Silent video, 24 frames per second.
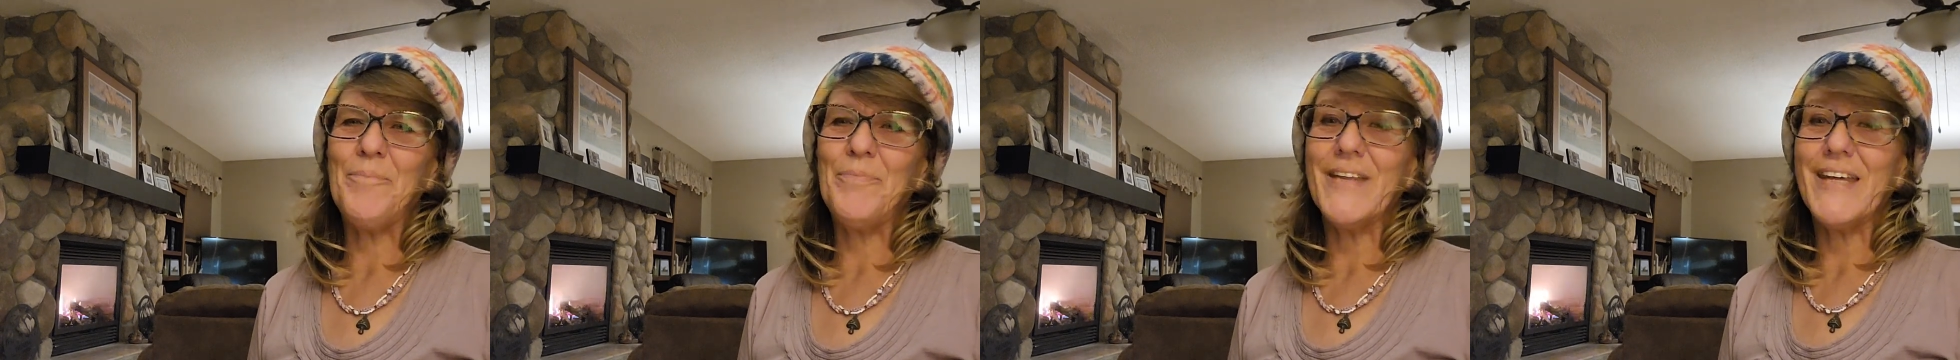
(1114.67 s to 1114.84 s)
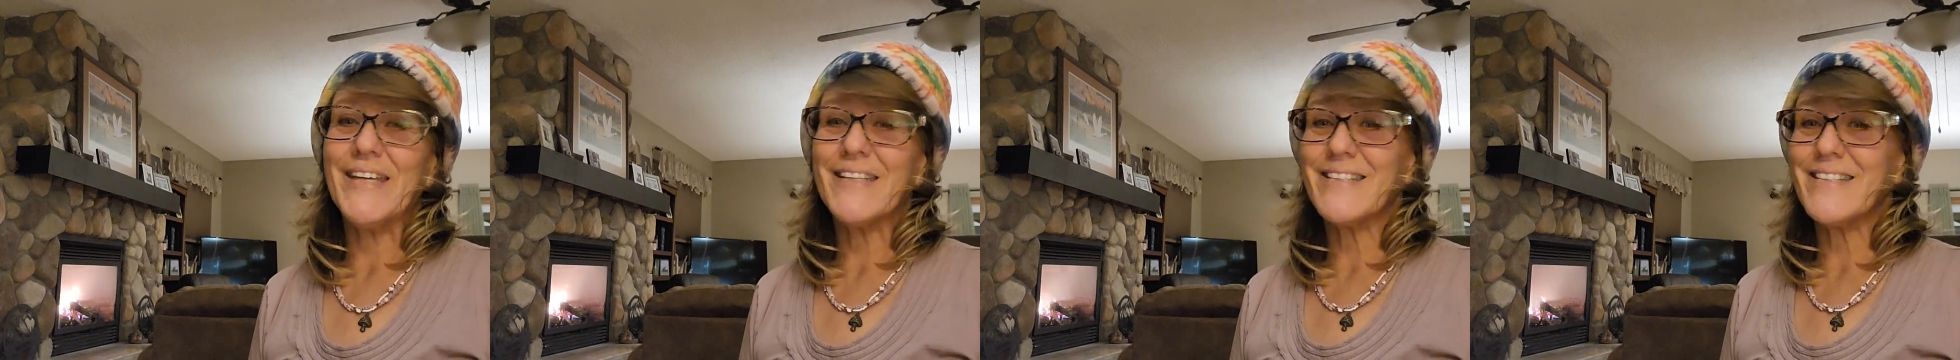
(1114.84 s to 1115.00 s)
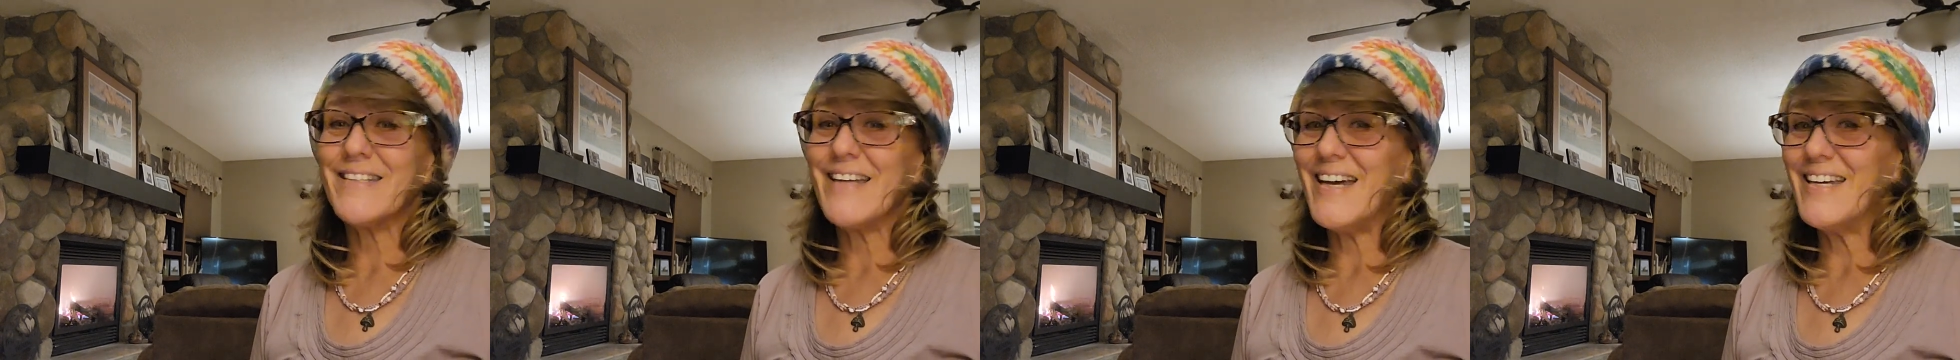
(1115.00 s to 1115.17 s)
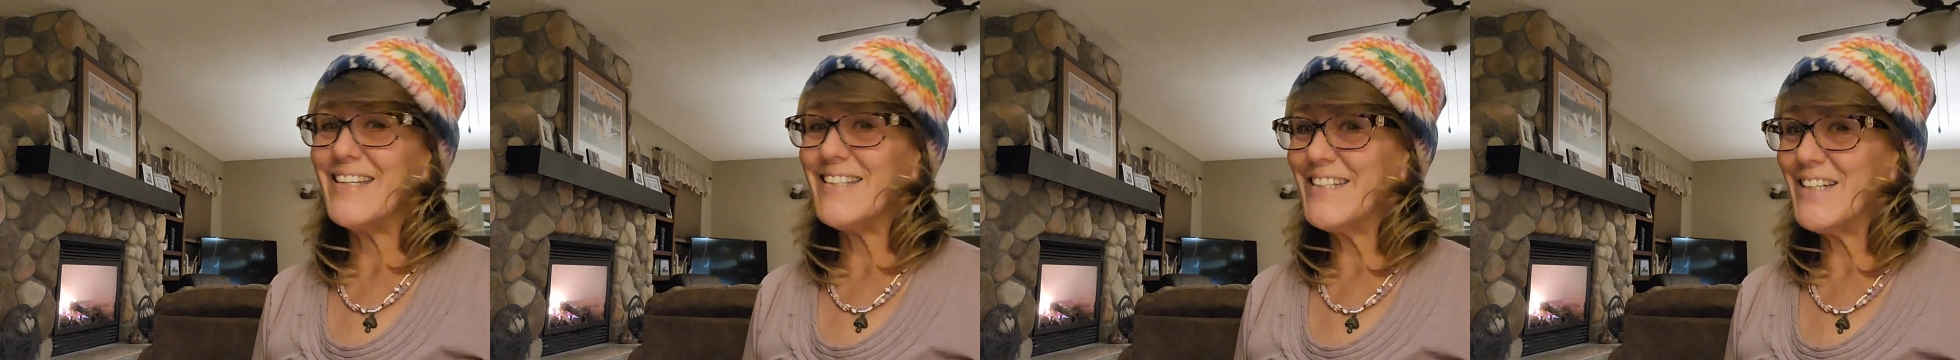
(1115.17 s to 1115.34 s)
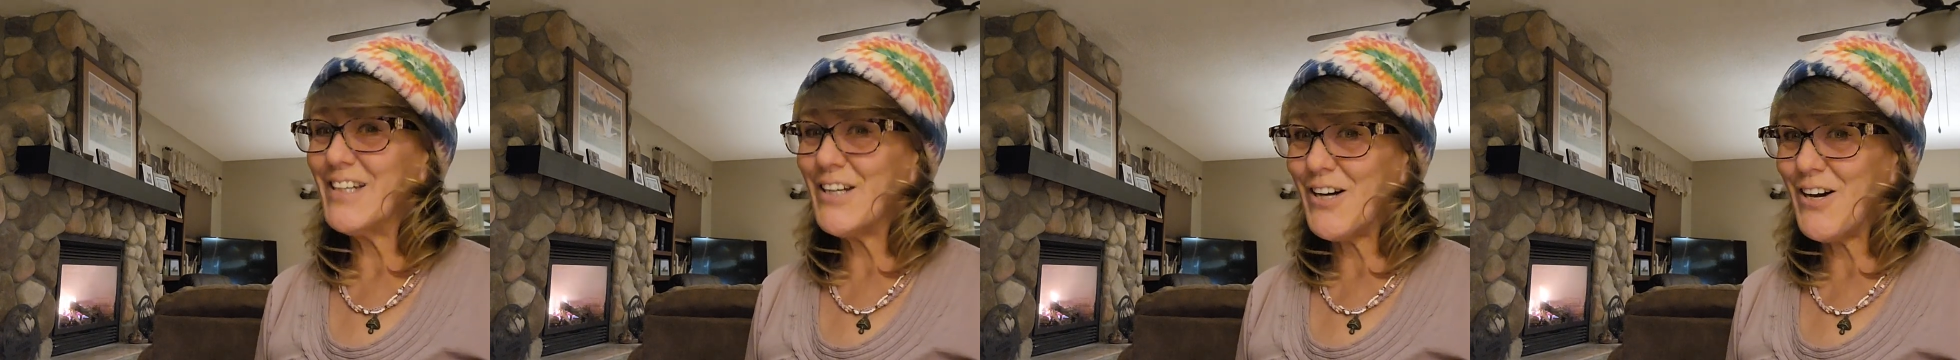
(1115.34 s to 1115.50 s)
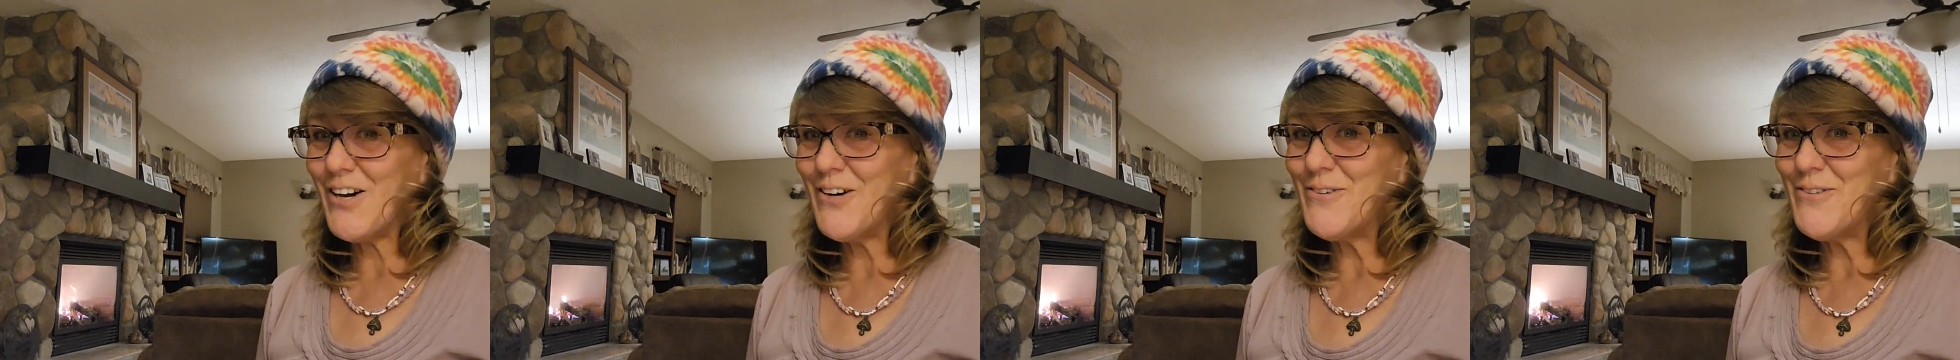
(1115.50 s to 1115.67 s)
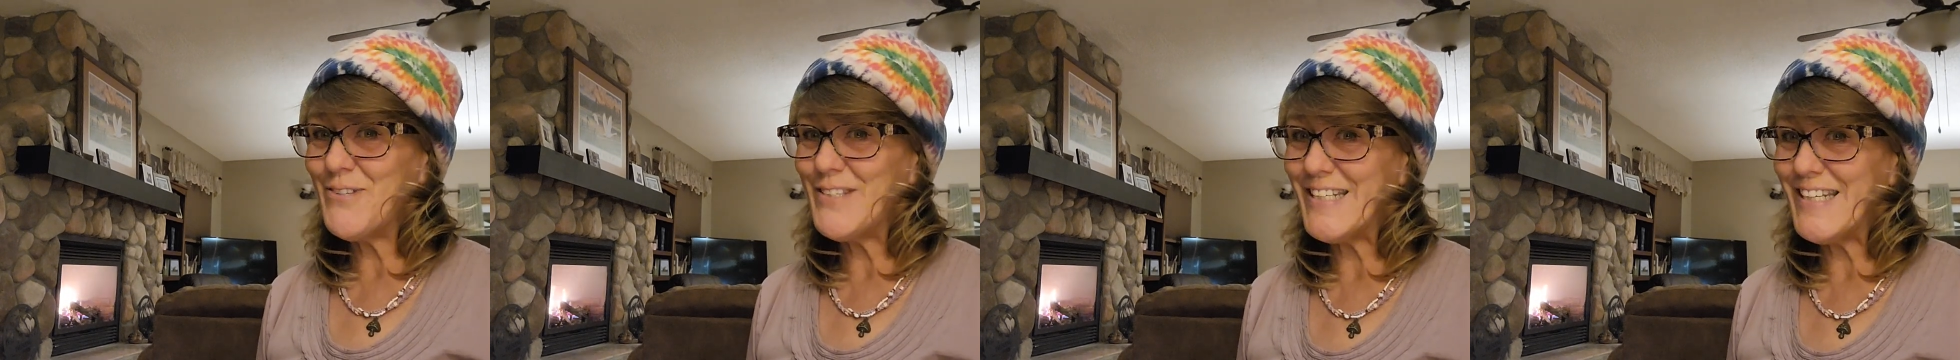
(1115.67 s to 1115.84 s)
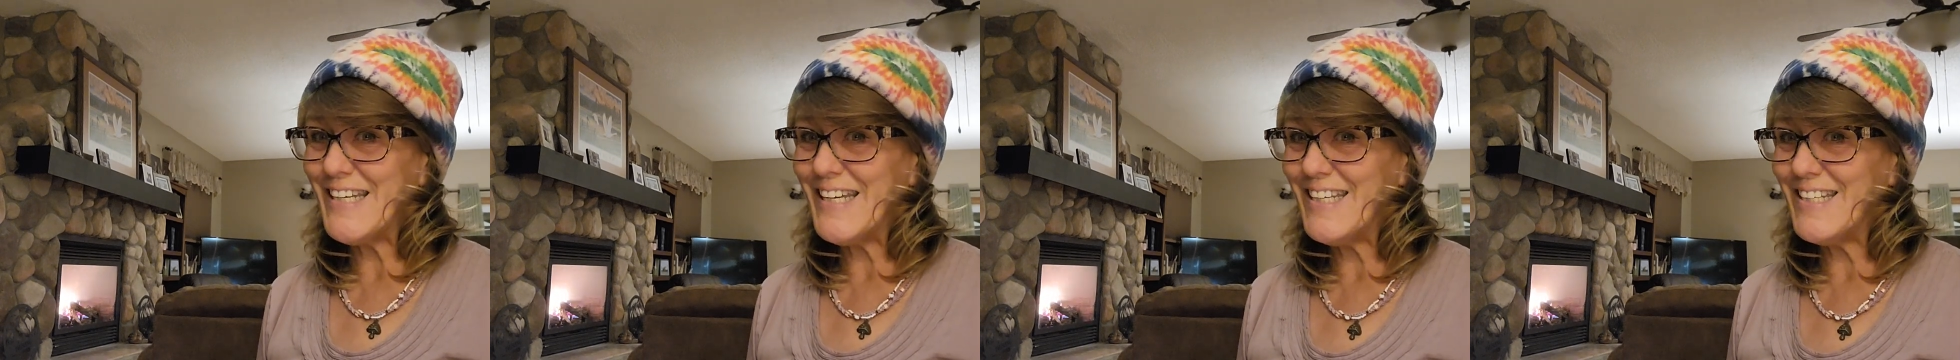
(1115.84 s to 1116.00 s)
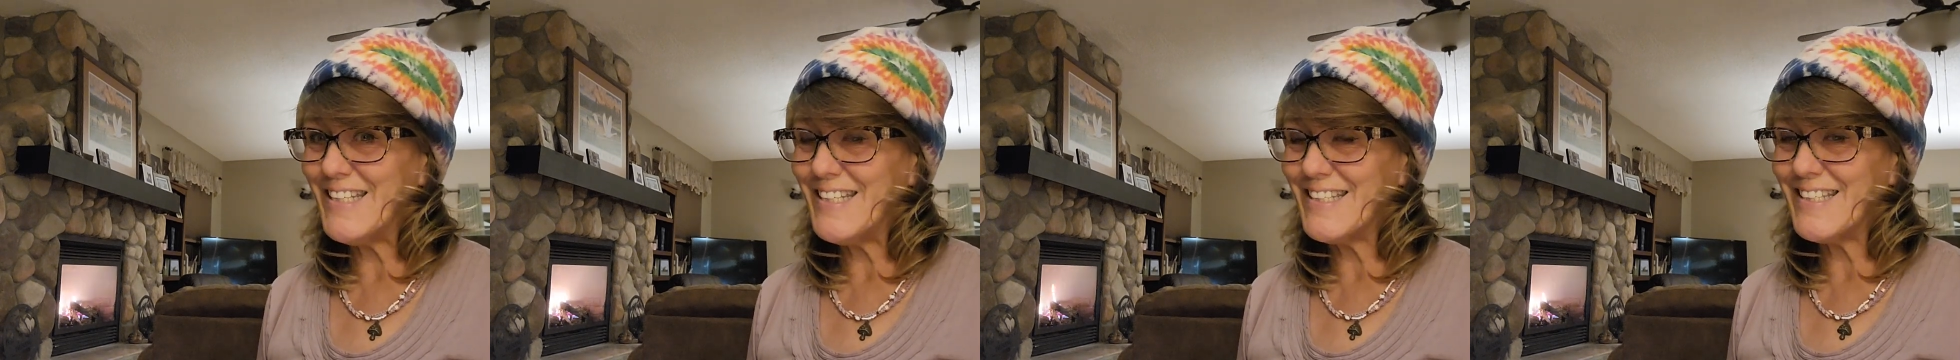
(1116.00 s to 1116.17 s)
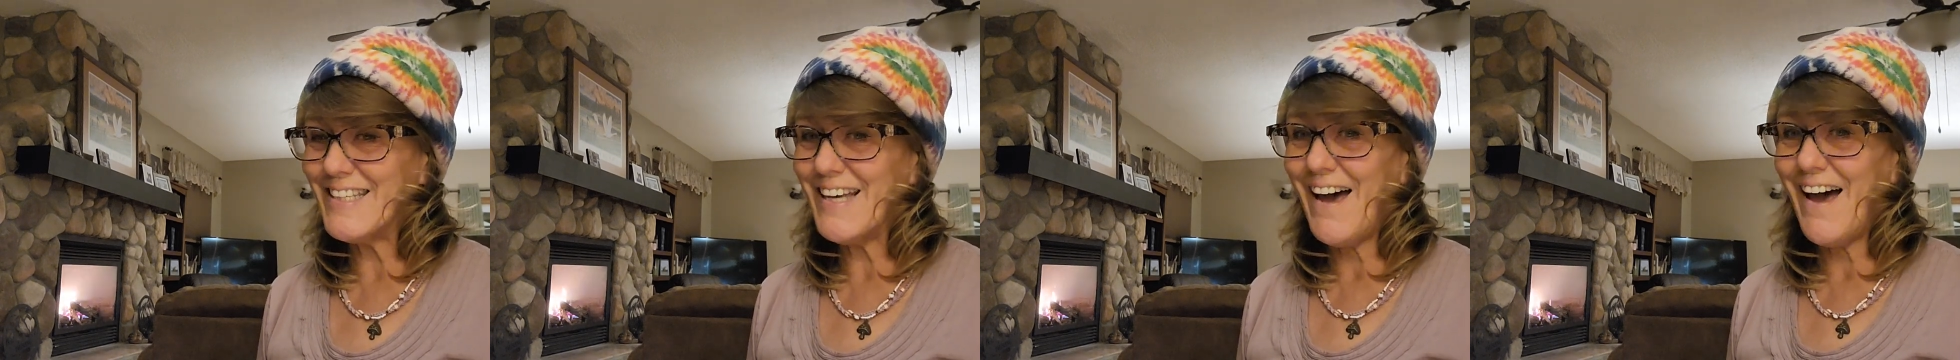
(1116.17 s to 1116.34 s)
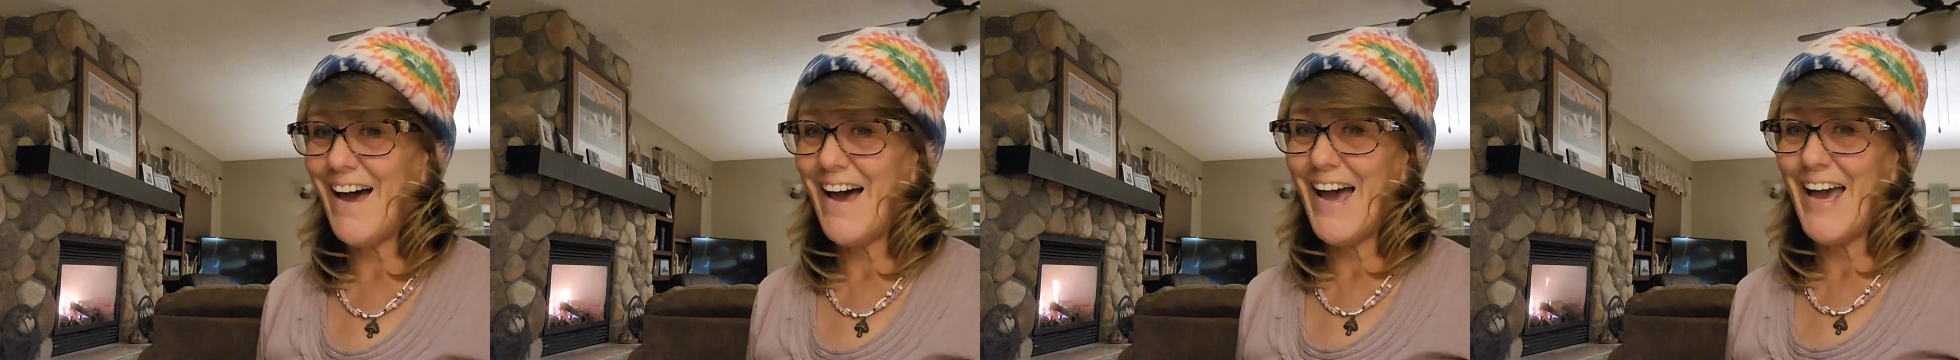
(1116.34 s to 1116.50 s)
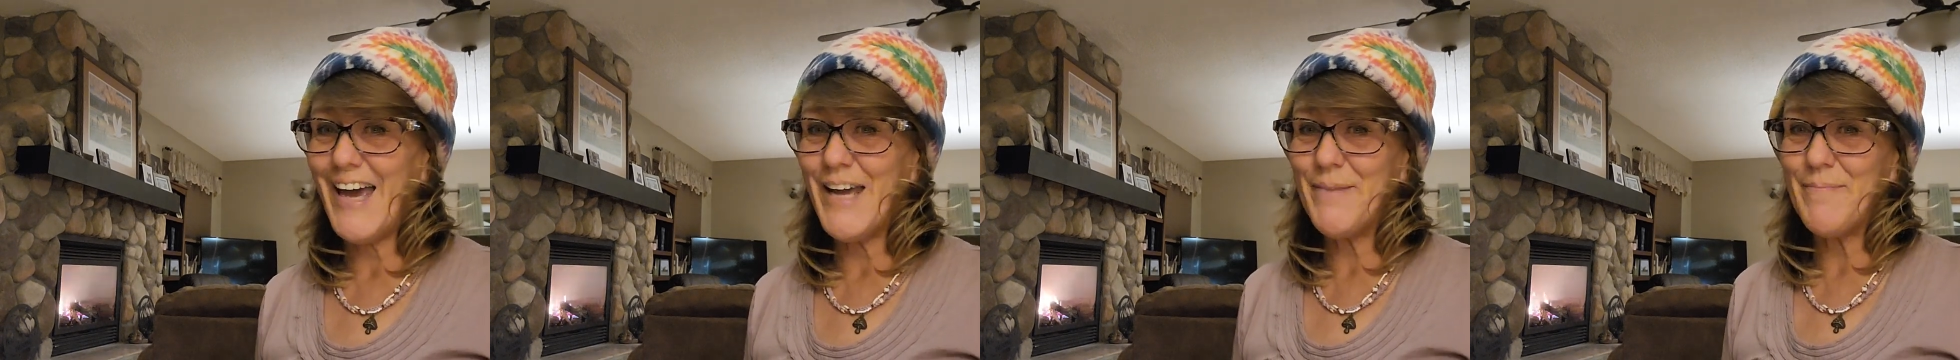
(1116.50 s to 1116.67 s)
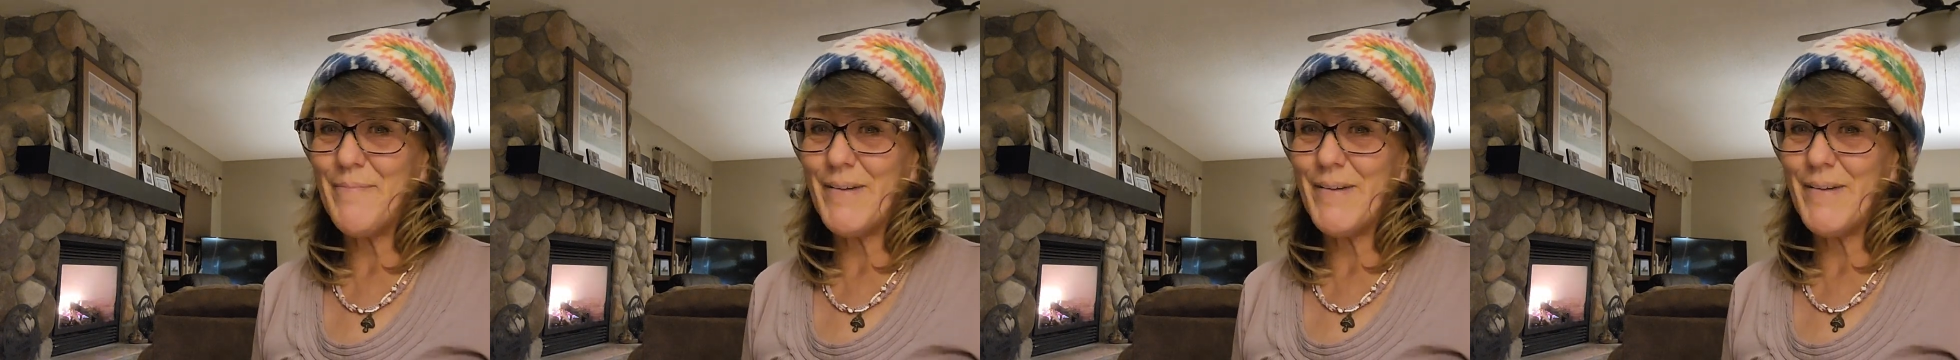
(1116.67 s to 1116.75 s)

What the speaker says: It's nice and cozy inside,